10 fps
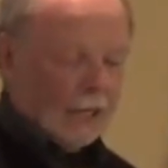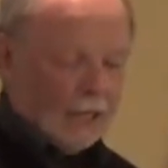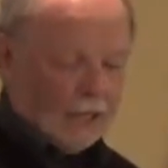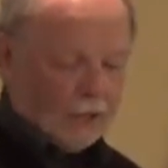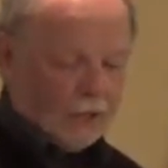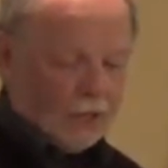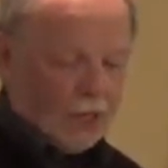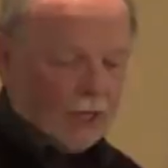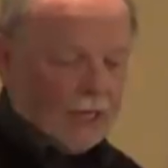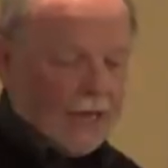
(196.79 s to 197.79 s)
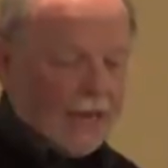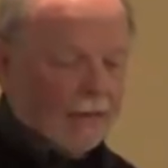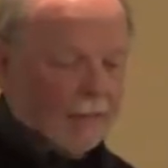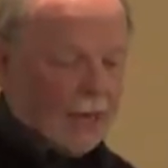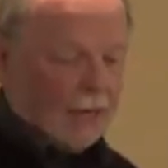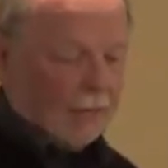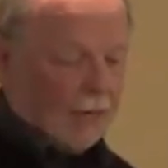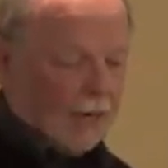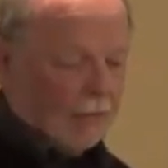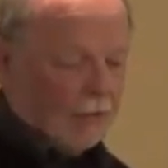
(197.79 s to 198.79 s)
and his son Dan
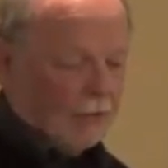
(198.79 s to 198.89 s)
Banapai